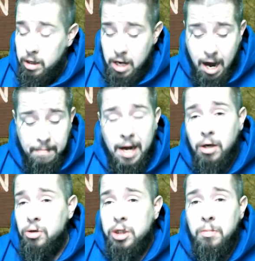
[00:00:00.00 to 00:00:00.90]
I'm not gonna
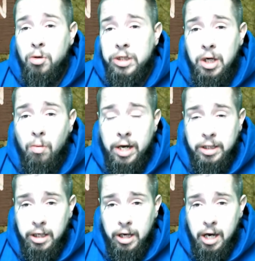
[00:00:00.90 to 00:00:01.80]
smoke cigarettes
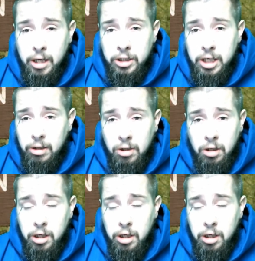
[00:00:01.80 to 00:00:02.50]
in the shelter.